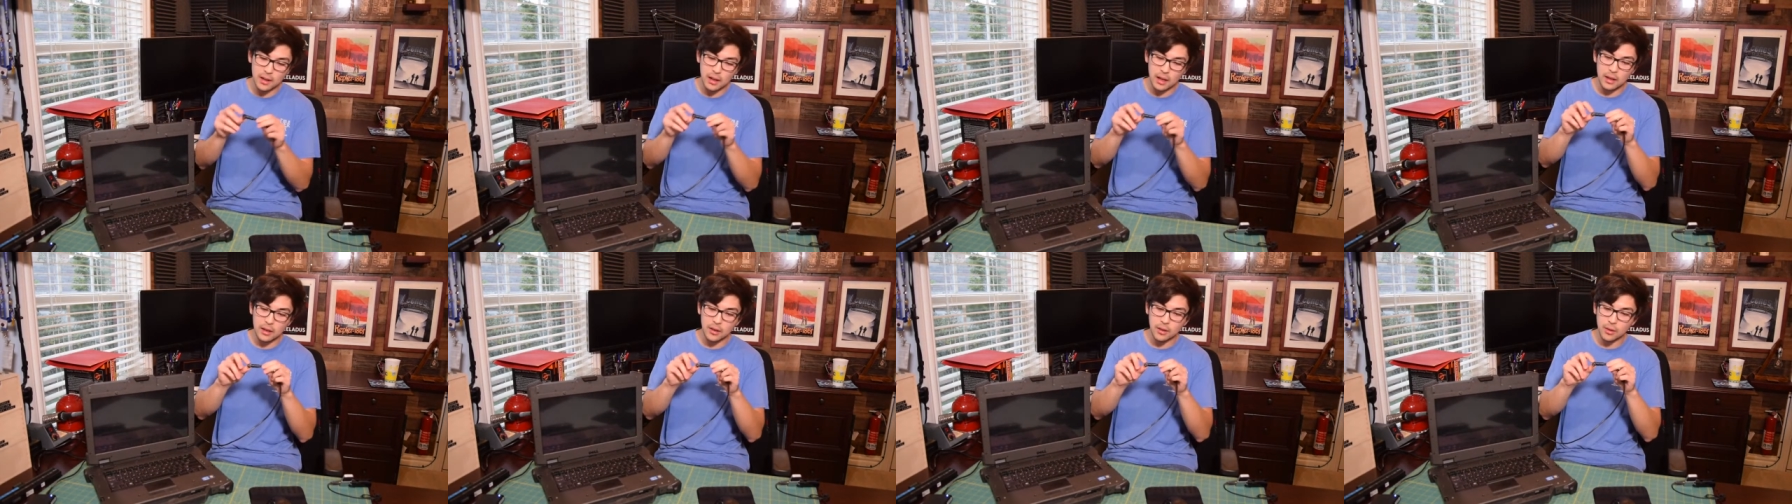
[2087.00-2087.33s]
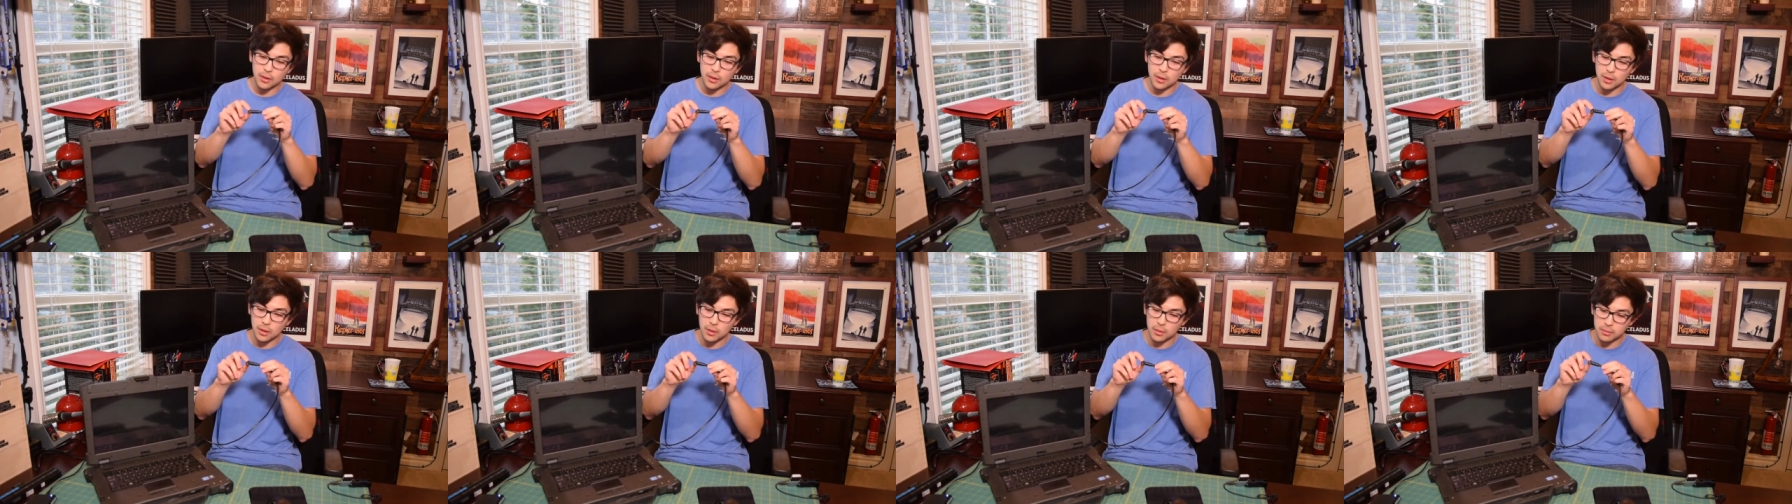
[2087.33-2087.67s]

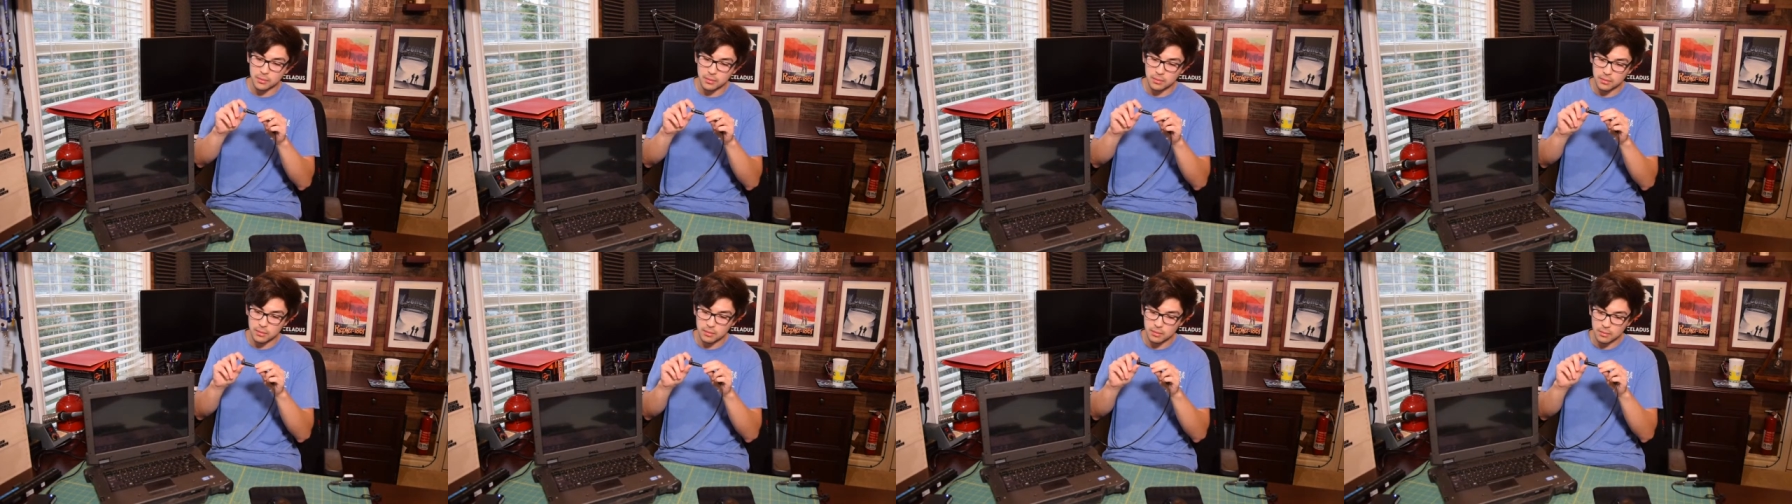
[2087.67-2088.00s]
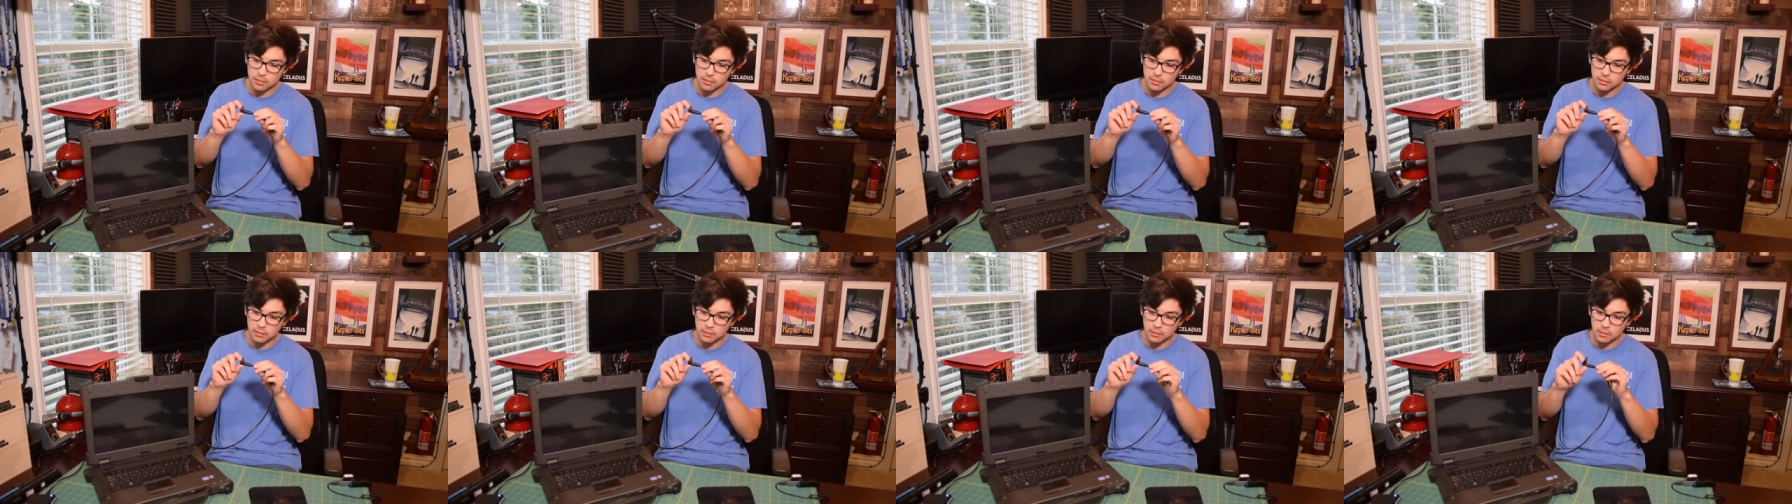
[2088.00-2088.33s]
angle
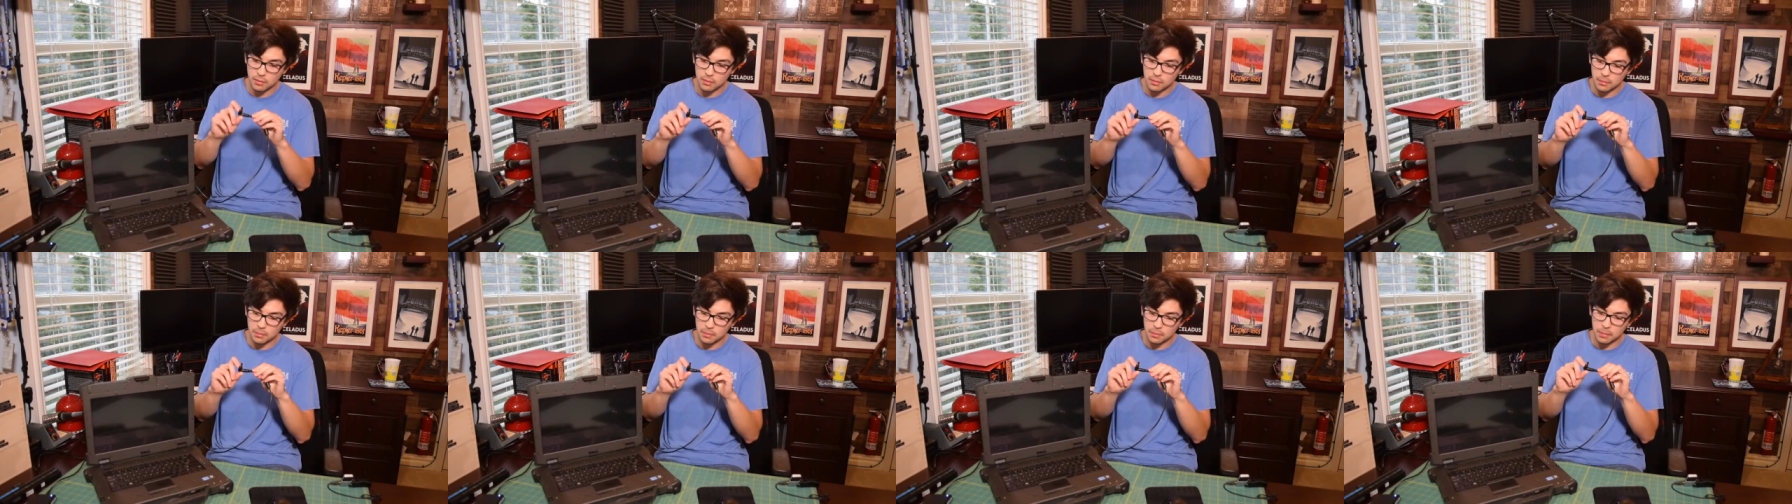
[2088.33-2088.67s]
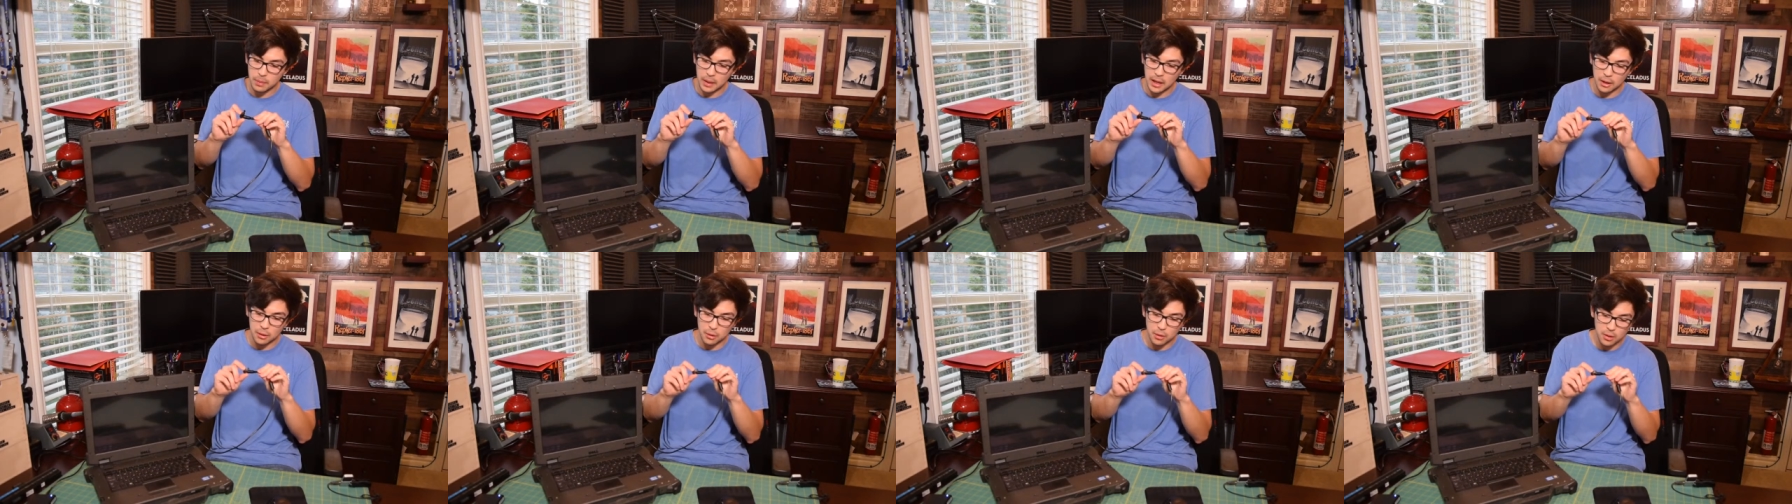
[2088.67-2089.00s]

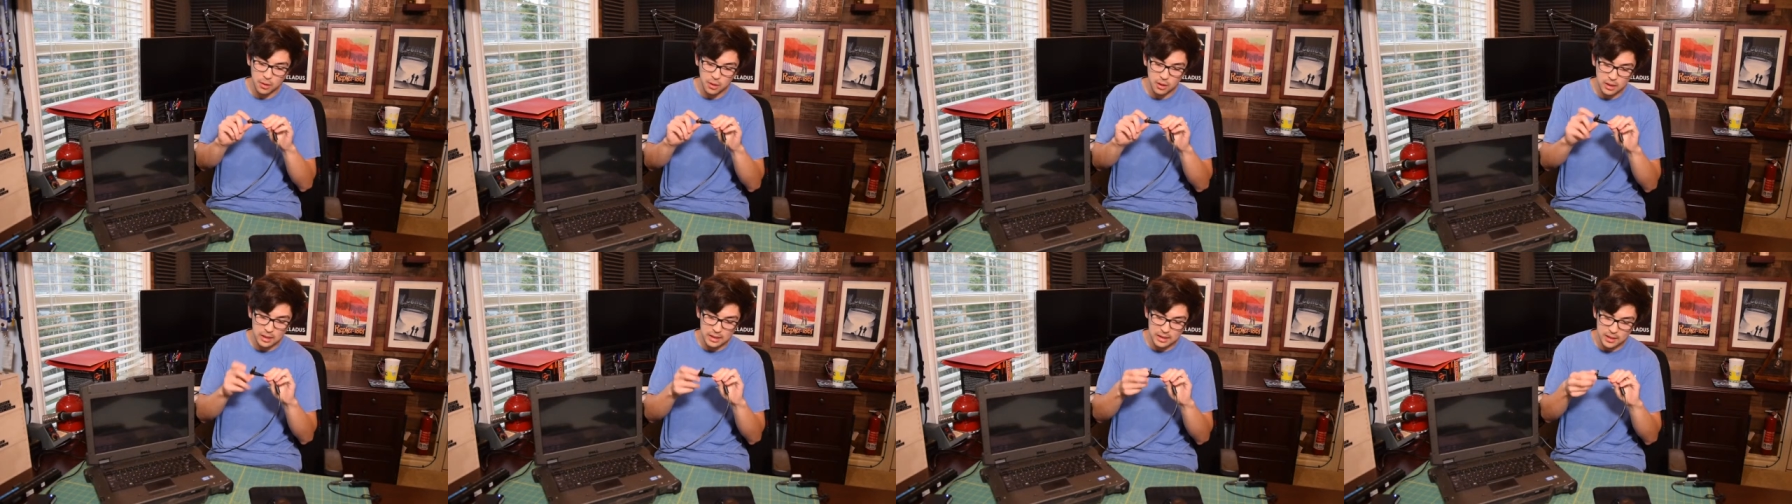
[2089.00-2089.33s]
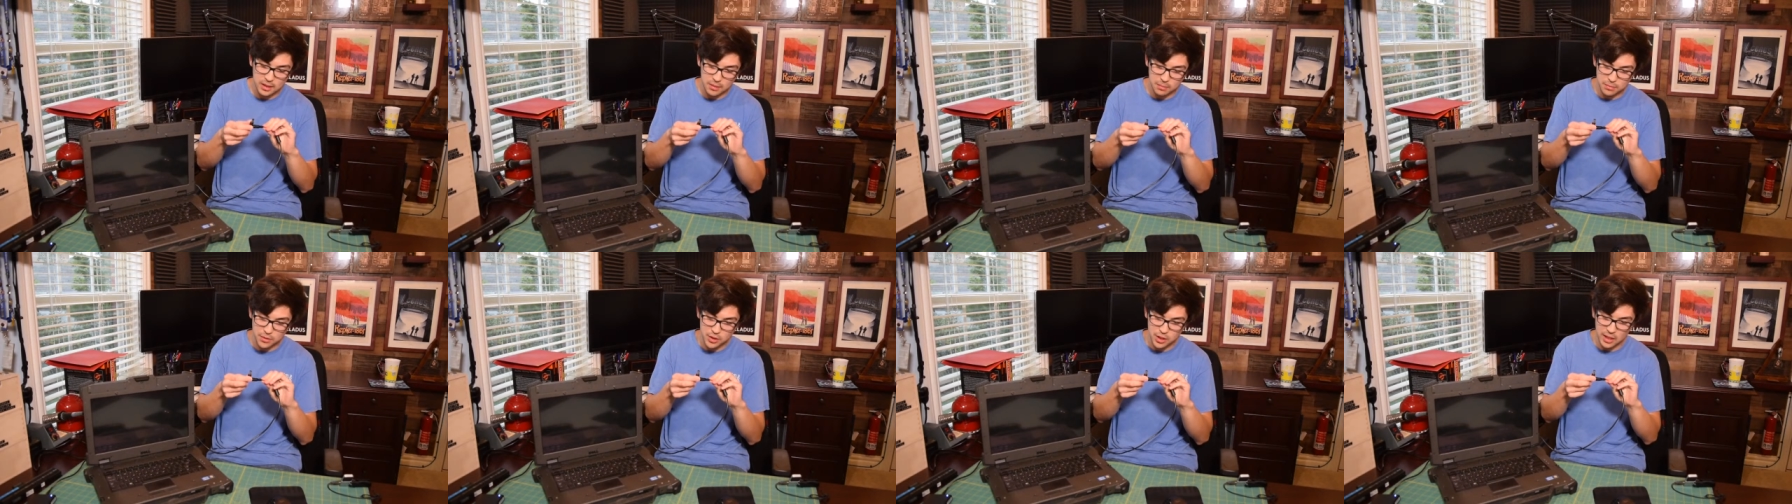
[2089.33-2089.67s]
power um,